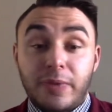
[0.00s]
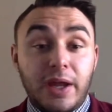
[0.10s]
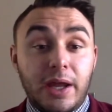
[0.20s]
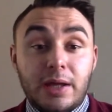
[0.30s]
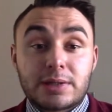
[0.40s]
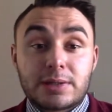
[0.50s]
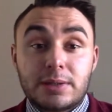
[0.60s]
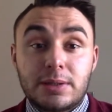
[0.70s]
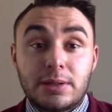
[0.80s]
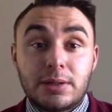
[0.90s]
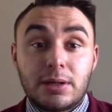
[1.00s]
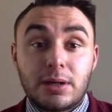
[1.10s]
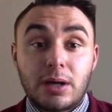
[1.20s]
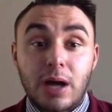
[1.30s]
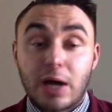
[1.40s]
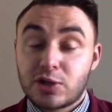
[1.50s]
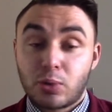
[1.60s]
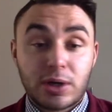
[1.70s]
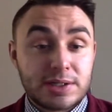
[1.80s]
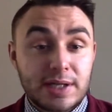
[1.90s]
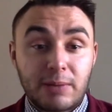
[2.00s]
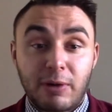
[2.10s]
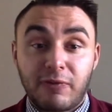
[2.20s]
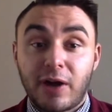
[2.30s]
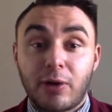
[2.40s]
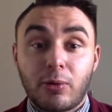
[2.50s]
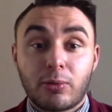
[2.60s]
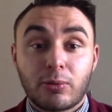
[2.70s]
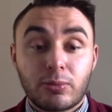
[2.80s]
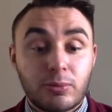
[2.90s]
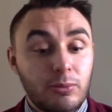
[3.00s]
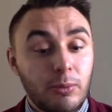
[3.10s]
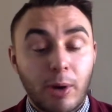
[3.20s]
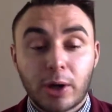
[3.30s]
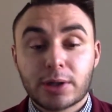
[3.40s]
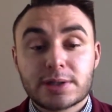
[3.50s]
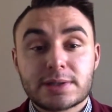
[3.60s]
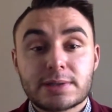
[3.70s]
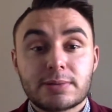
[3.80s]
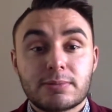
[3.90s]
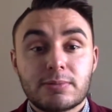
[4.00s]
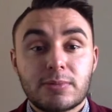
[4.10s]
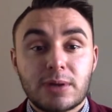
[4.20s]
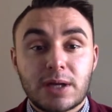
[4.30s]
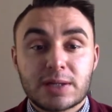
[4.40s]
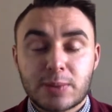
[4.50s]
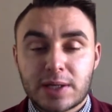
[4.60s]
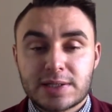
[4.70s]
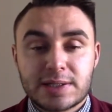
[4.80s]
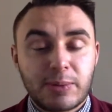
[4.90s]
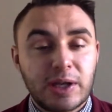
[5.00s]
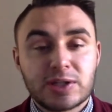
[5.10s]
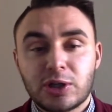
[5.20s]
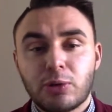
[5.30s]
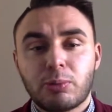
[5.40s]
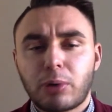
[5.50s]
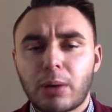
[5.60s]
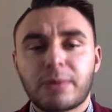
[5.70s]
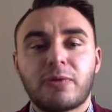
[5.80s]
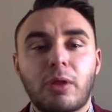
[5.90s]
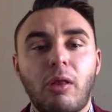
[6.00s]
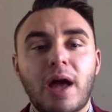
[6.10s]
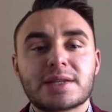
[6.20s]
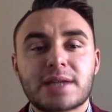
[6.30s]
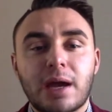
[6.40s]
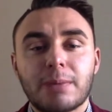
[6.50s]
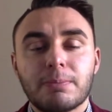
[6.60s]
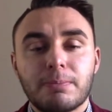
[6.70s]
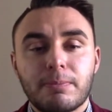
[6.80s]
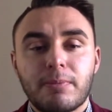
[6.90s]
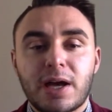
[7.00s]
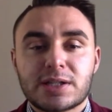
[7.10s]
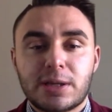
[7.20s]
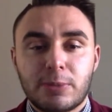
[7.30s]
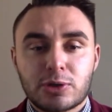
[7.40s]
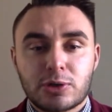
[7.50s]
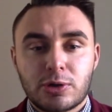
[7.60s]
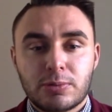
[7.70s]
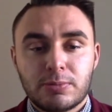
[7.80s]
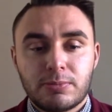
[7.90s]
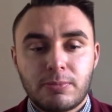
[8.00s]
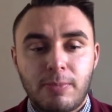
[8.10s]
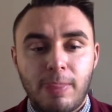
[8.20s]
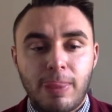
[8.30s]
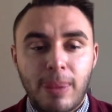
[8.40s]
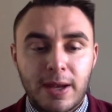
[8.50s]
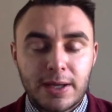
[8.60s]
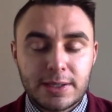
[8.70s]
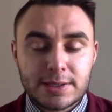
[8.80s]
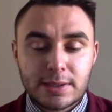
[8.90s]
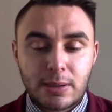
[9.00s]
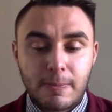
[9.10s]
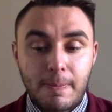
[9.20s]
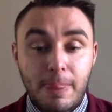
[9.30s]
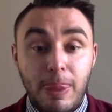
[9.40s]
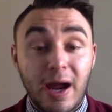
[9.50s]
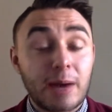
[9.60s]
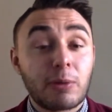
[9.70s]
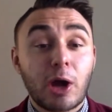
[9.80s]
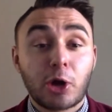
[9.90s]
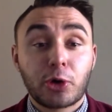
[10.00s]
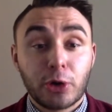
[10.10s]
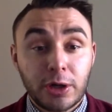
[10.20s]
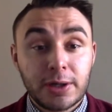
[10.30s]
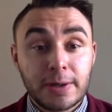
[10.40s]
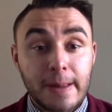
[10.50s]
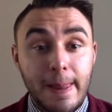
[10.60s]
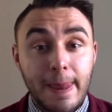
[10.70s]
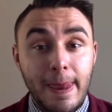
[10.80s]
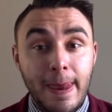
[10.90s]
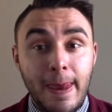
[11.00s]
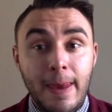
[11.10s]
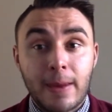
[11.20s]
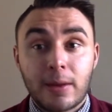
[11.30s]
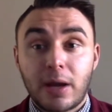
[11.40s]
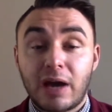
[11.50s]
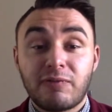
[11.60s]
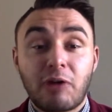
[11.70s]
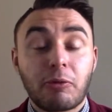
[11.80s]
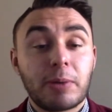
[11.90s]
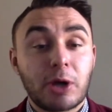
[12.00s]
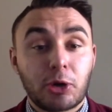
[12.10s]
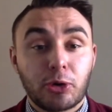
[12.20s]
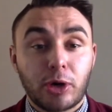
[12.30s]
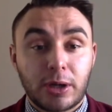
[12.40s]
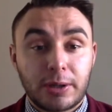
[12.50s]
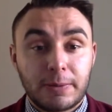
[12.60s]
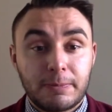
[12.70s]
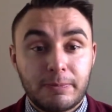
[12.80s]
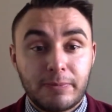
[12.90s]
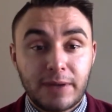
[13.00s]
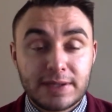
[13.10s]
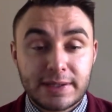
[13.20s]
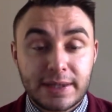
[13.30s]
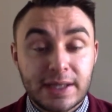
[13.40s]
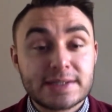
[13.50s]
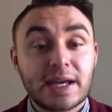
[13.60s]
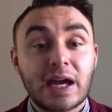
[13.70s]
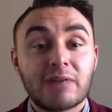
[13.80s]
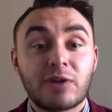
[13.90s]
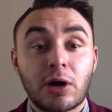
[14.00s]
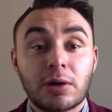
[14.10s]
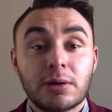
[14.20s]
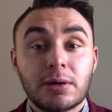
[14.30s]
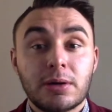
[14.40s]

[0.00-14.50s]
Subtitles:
And I just want to say my final remarks as I speak to you probably for the last time as commissioner is I am not a crook. I have never been a crook. The things I have done